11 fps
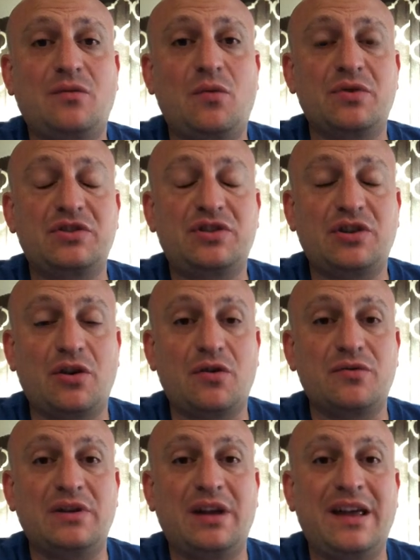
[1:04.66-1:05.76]
or
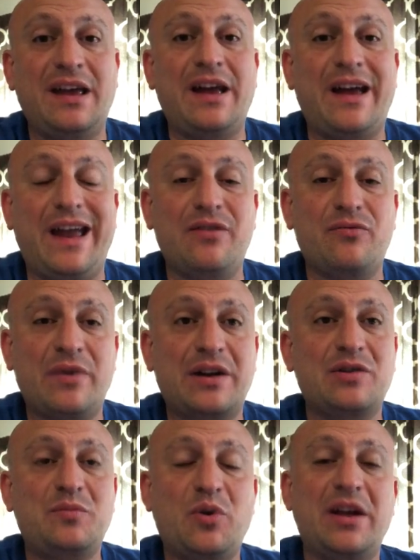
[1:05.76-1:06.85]
shown a
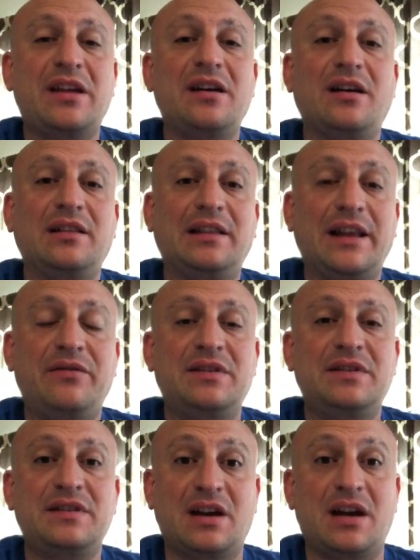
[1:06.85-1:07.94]
record-breaking
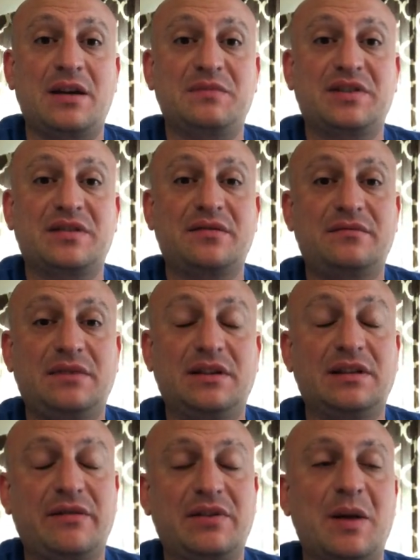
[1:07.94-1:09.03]
11 times in
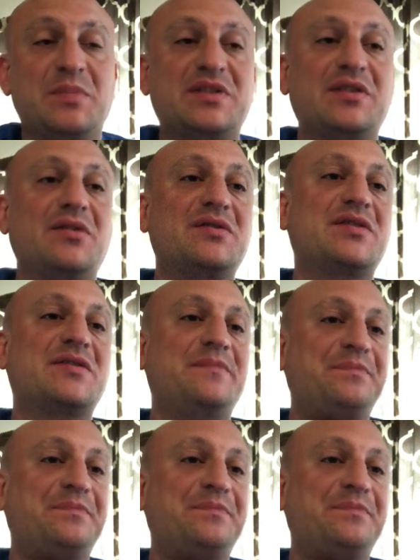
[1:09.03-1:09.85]
11 episodes.